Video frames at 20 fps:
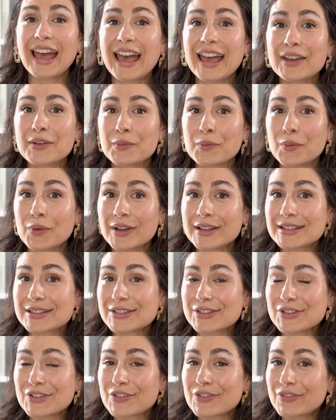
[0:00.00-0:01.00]
And
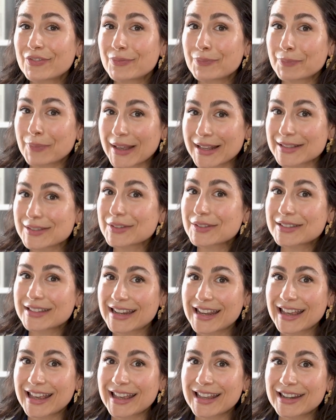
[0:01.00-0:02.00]
once you've penciled it
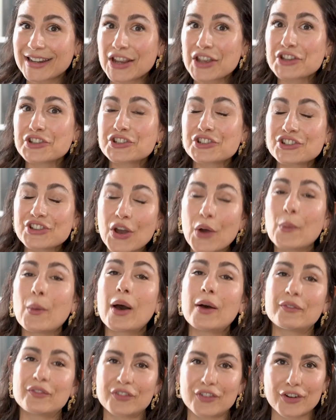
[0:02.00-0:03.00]
in, show
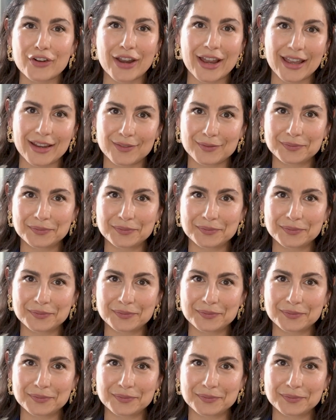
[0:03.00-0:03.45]
up for it.